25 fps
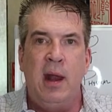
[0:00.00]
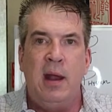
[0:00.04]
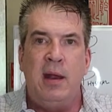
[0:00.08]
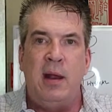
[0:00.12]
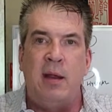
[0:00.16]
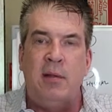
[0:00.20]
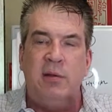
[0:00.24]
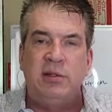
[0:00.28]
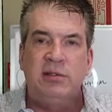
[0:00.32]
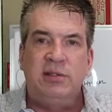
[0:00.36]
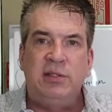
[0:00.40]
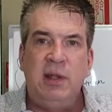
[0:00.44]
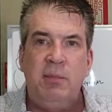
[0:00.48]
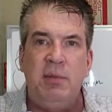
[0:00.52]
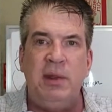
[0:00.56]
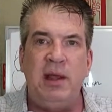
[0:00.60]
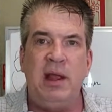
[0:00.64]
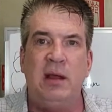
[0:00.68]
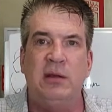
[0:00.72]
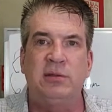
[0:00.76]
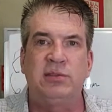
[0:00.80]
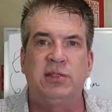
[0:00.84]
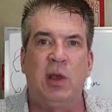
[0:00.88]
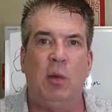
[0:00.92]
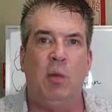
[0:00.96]
Now, there's something
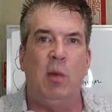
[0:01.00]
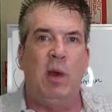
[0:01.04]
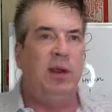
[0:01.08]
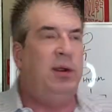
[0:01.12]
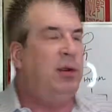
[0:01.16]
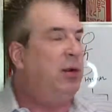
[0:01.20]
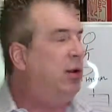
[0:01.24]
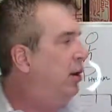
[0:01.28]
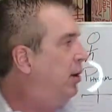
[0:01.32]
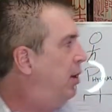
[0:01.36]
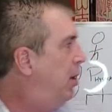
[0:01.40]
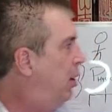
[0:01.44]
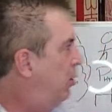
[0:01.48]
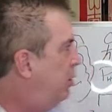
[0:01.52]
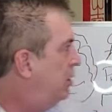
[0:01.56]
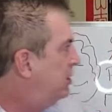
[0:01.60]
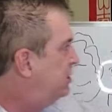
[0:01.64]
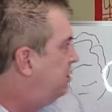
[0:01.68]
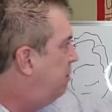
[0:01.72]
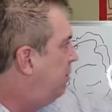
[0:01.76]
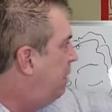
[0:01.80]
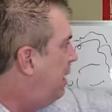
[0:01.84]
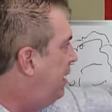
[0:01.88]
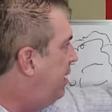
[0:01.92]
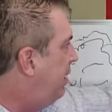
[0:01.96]
else I want you to
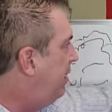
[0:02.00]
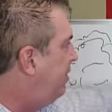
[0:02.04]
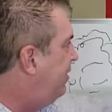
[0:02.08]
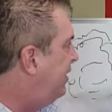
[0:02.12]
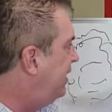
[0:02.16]
notice about